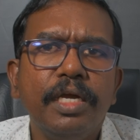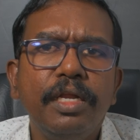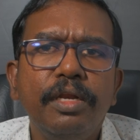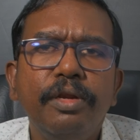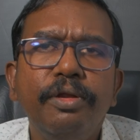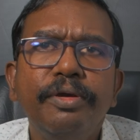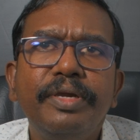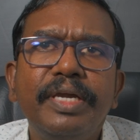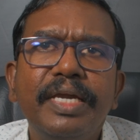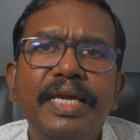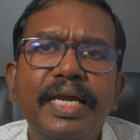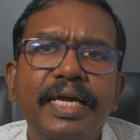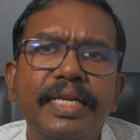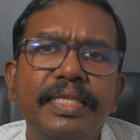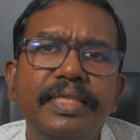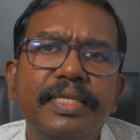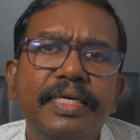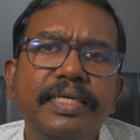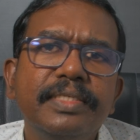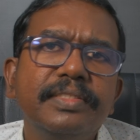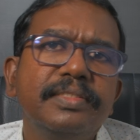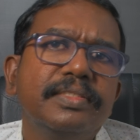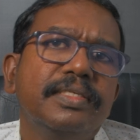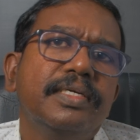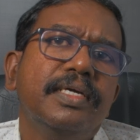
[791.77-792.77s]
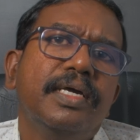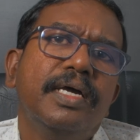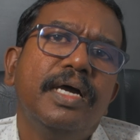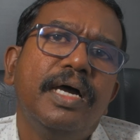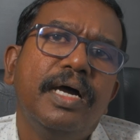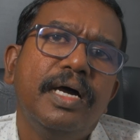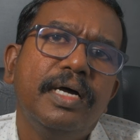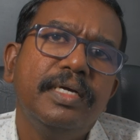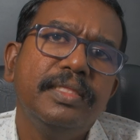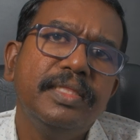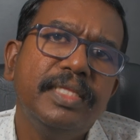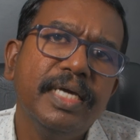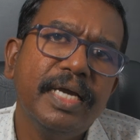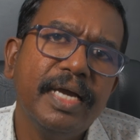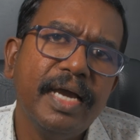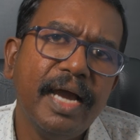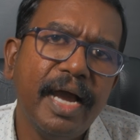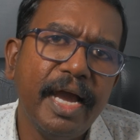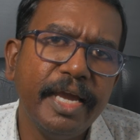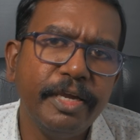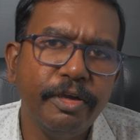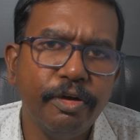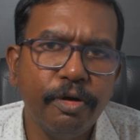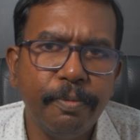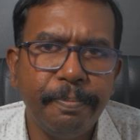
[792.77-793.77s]
Looking at this, the
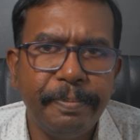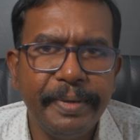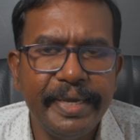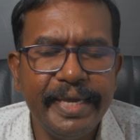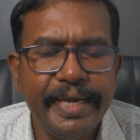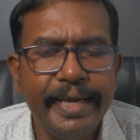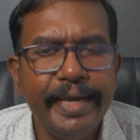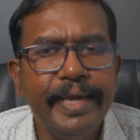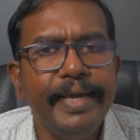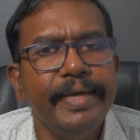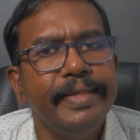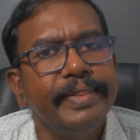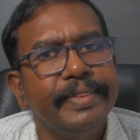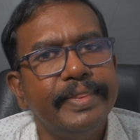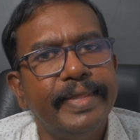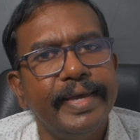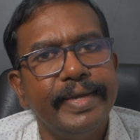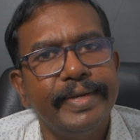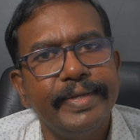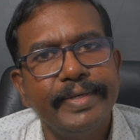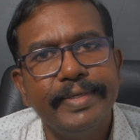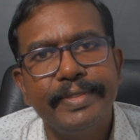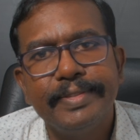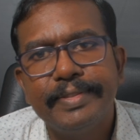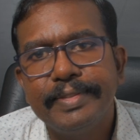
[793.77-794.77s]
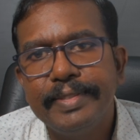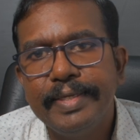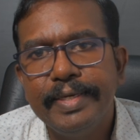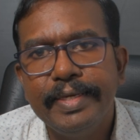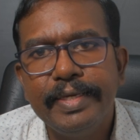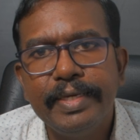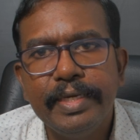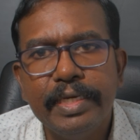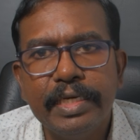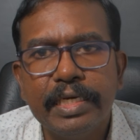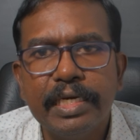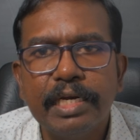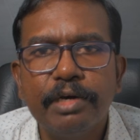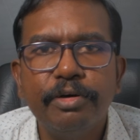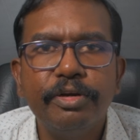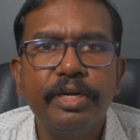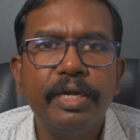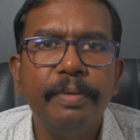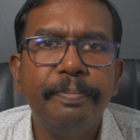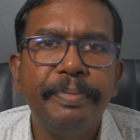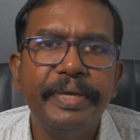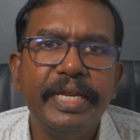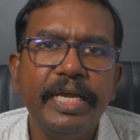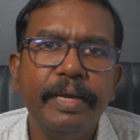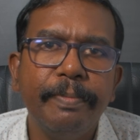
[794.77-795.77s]
IOPA, that is the
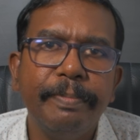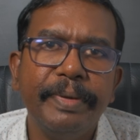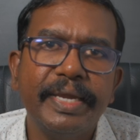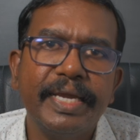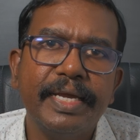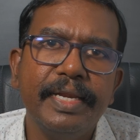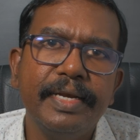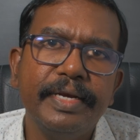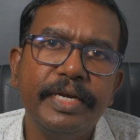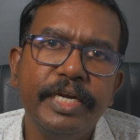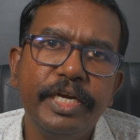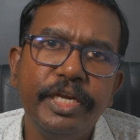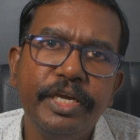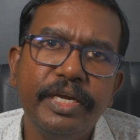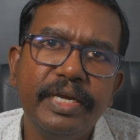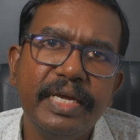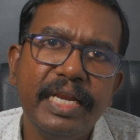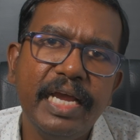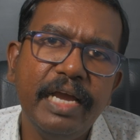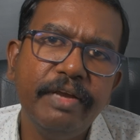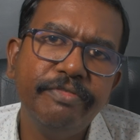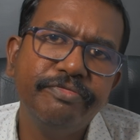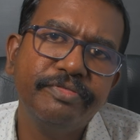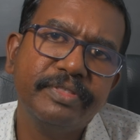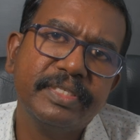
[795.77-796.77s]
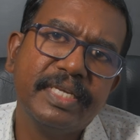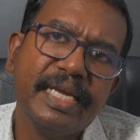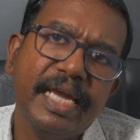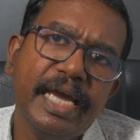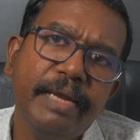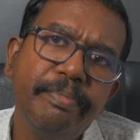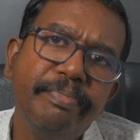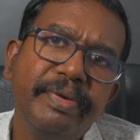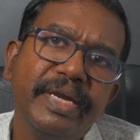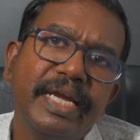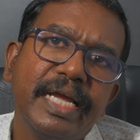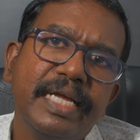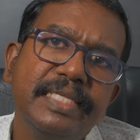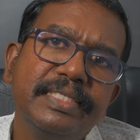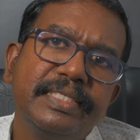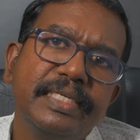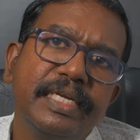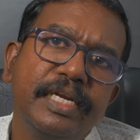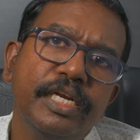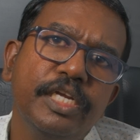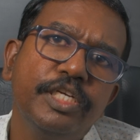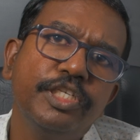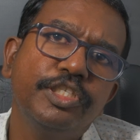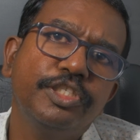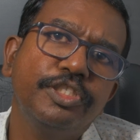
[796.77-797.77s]
intraoral periapical radiographs, can be
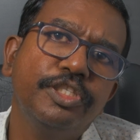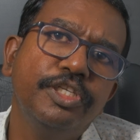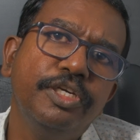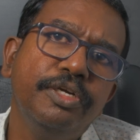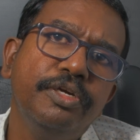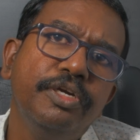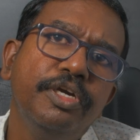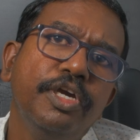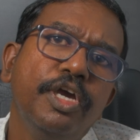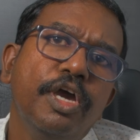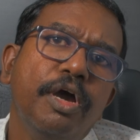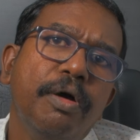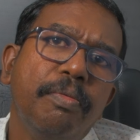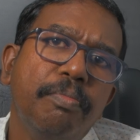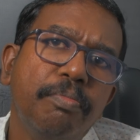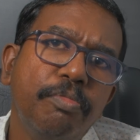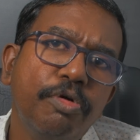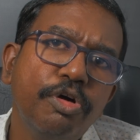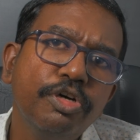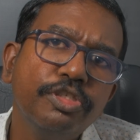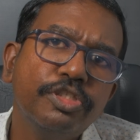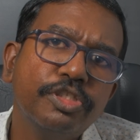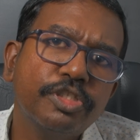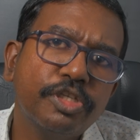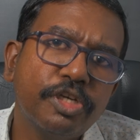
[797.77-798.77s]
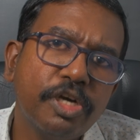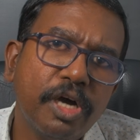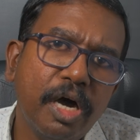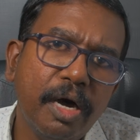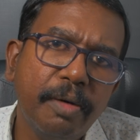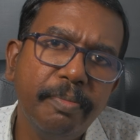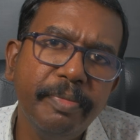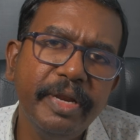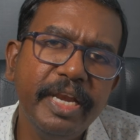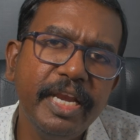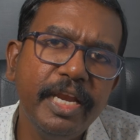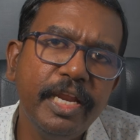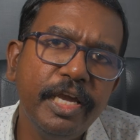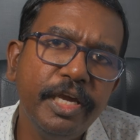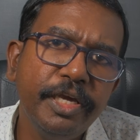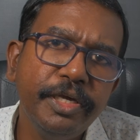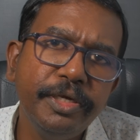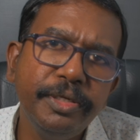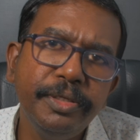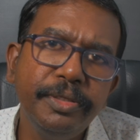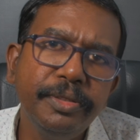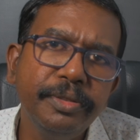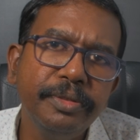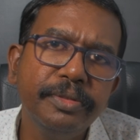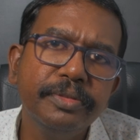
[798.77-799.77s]
considered as the most commonly
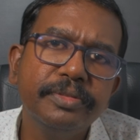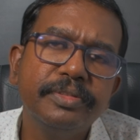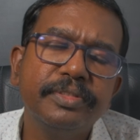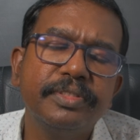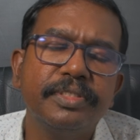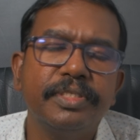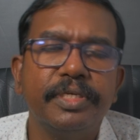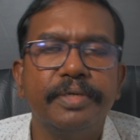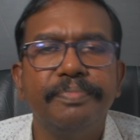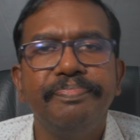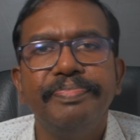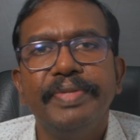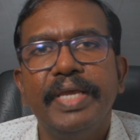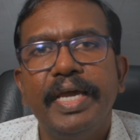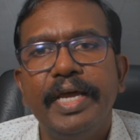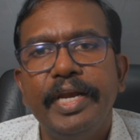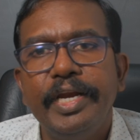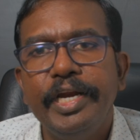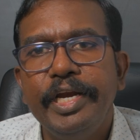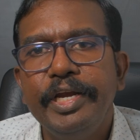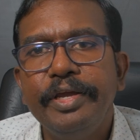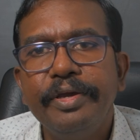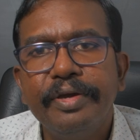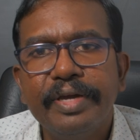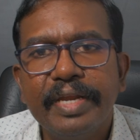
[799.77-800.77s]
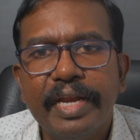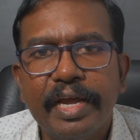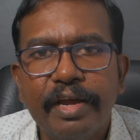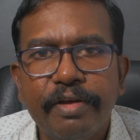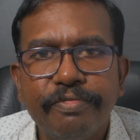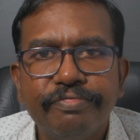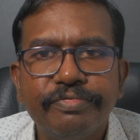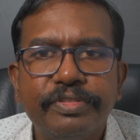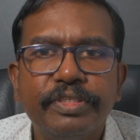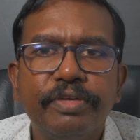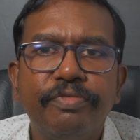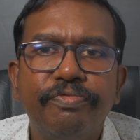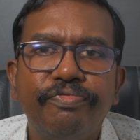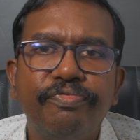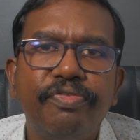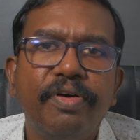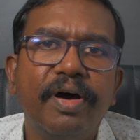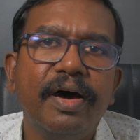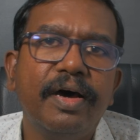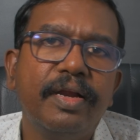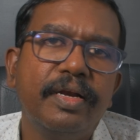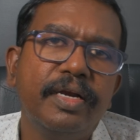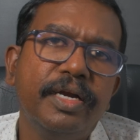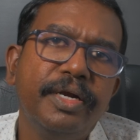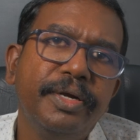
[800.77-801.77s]
used radiographs
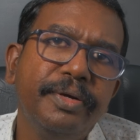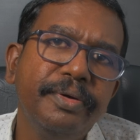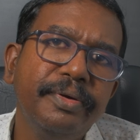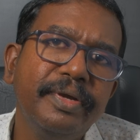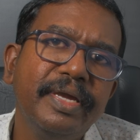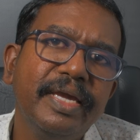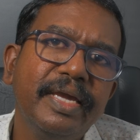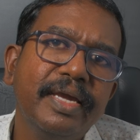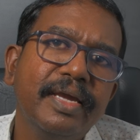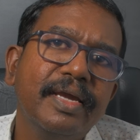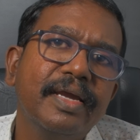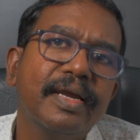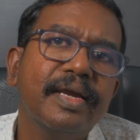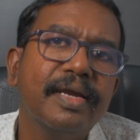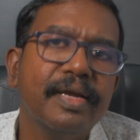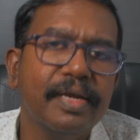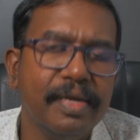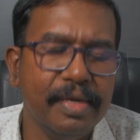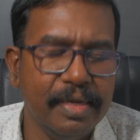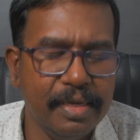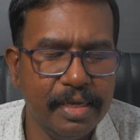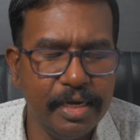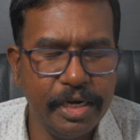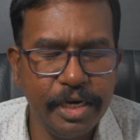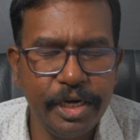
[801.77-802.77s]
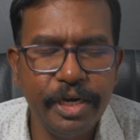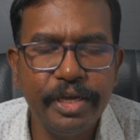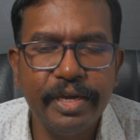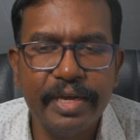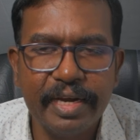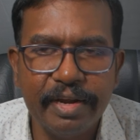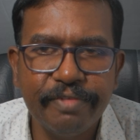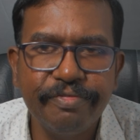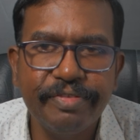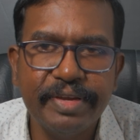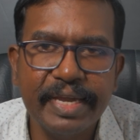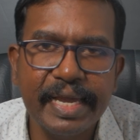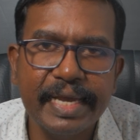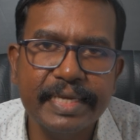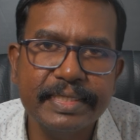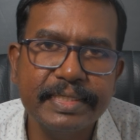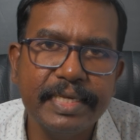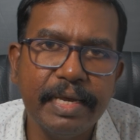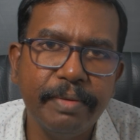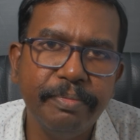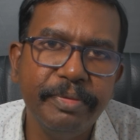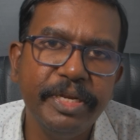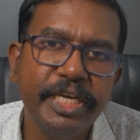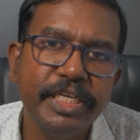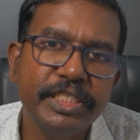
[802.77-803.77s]
for doing radiographic
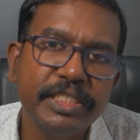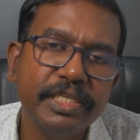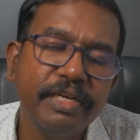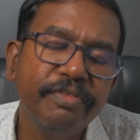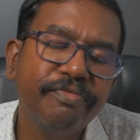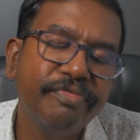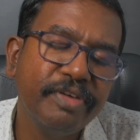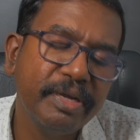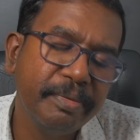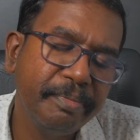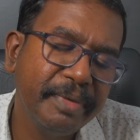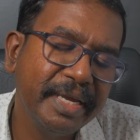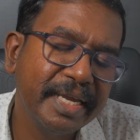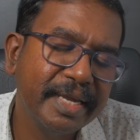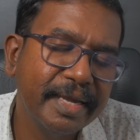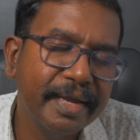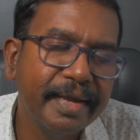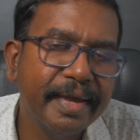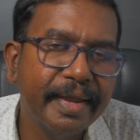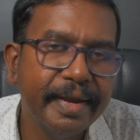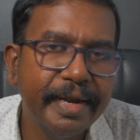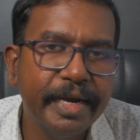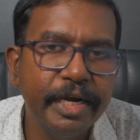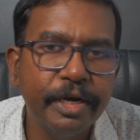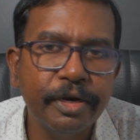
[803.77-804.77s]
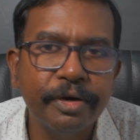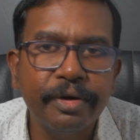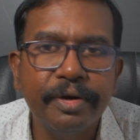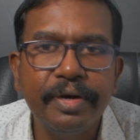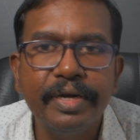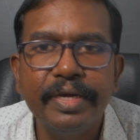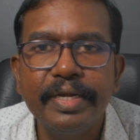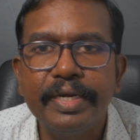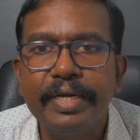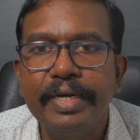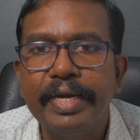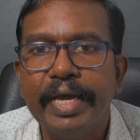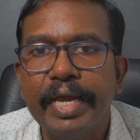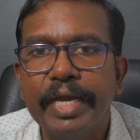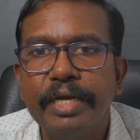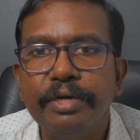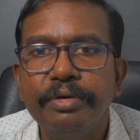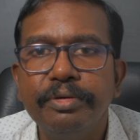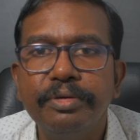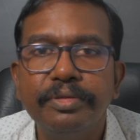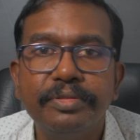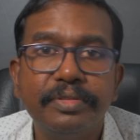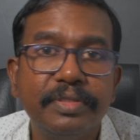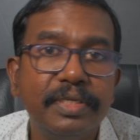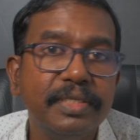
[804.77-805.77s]
examination for making an endodontic
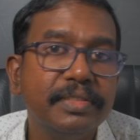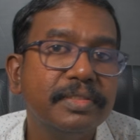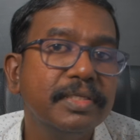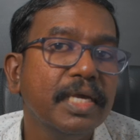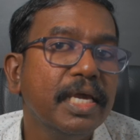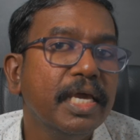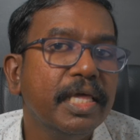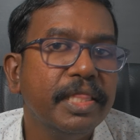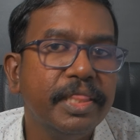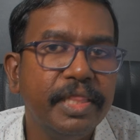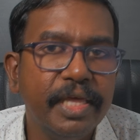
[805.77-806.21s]
diagnosis.